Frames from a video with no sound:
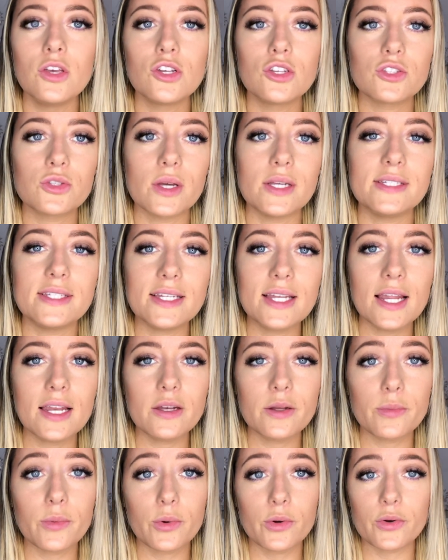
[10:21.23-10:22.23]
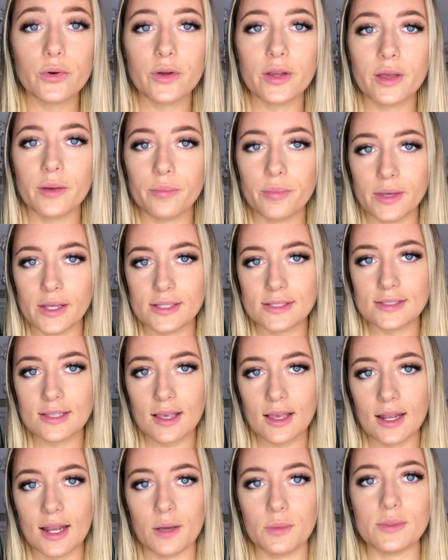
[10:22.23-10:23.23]
So I did end up ordering a pizza,
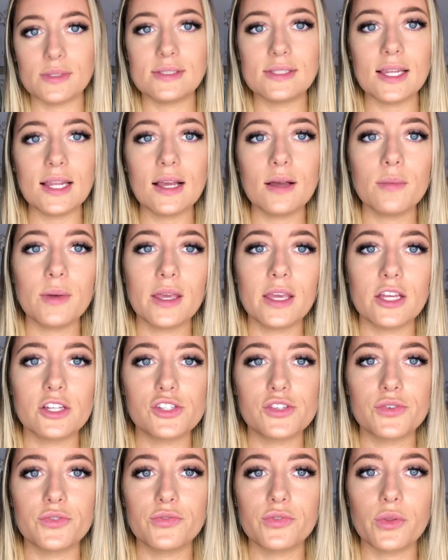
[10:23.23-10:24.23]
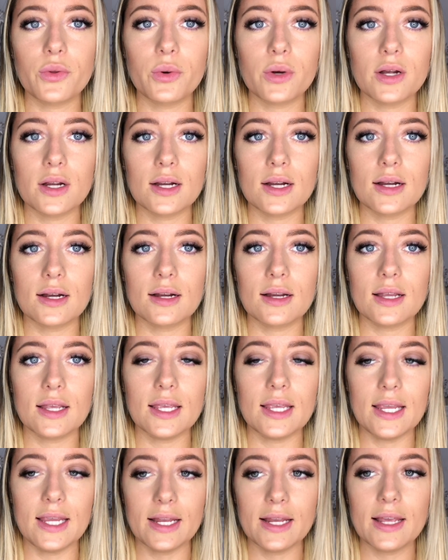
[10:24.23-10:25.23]
and I was sitting on my kitchen floor
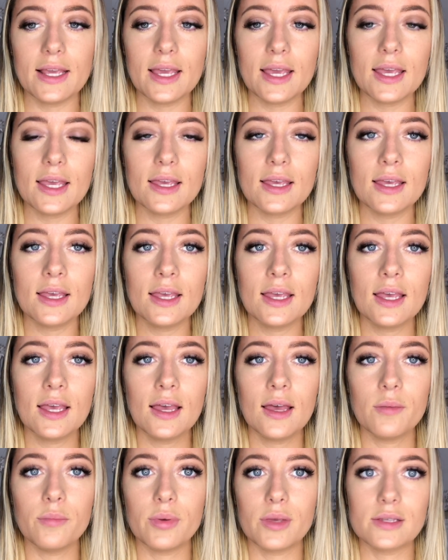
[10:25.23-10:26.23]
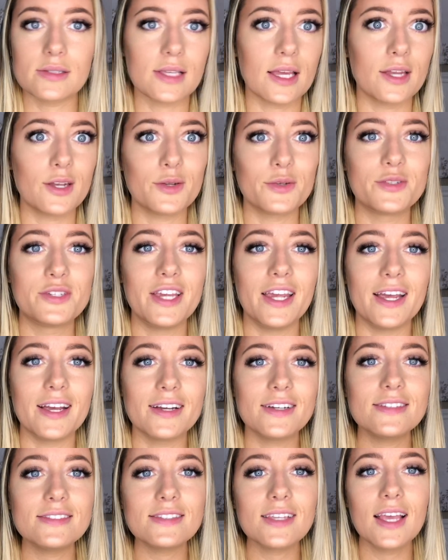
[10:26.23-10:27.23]
eating it because I had no
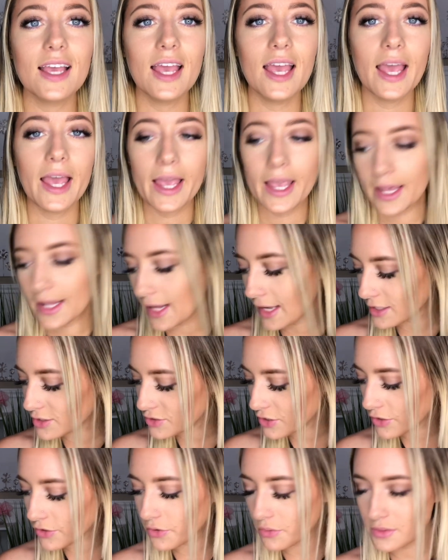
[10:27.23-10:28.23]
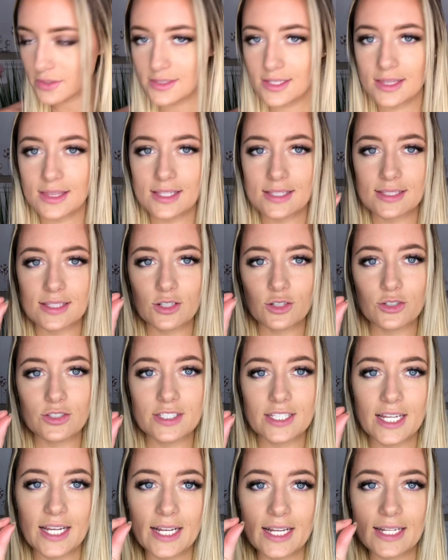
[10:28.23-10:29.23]
chairs. And I start noticing these little
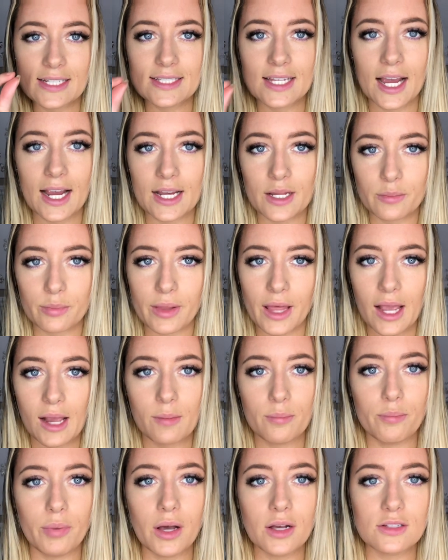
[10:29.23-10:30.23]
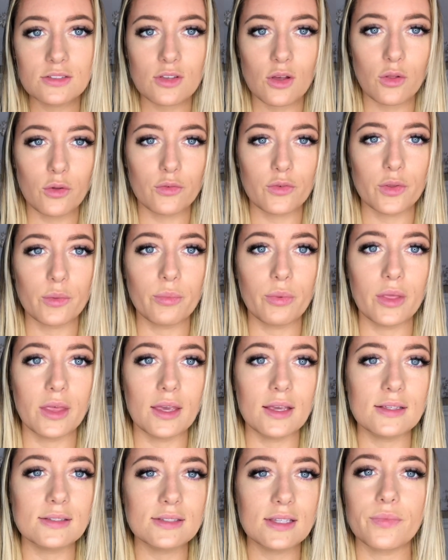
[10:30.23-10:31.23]
teeny tiny black bugs all over the
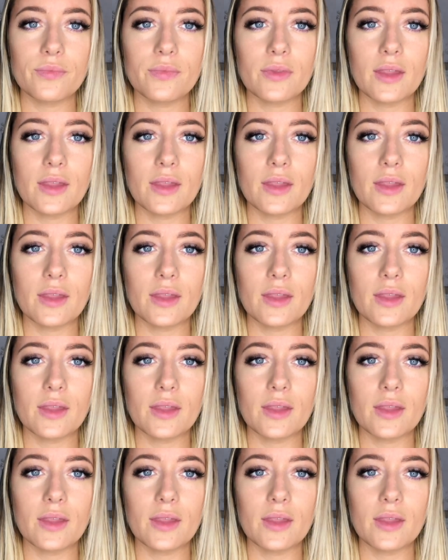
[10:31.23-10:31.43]
place.